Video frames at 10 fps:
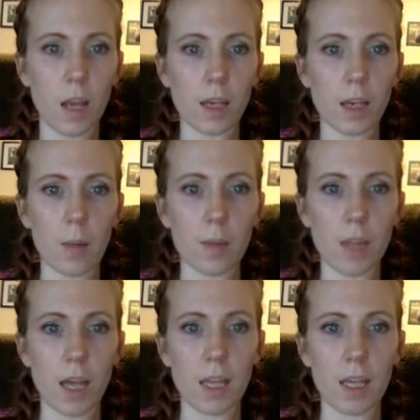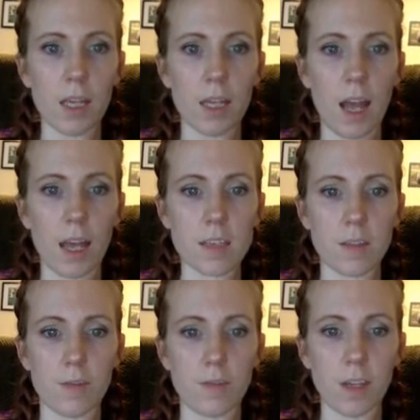and copy that in as
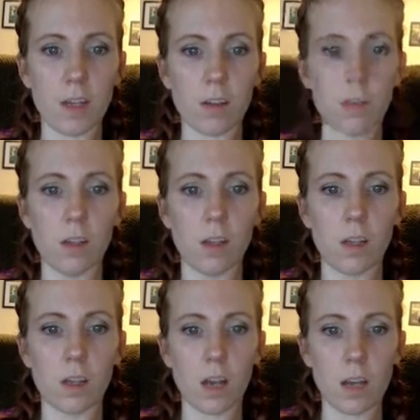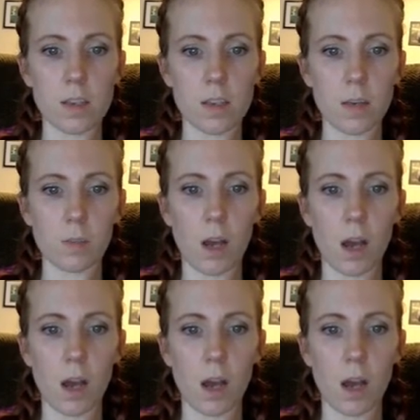a fill custom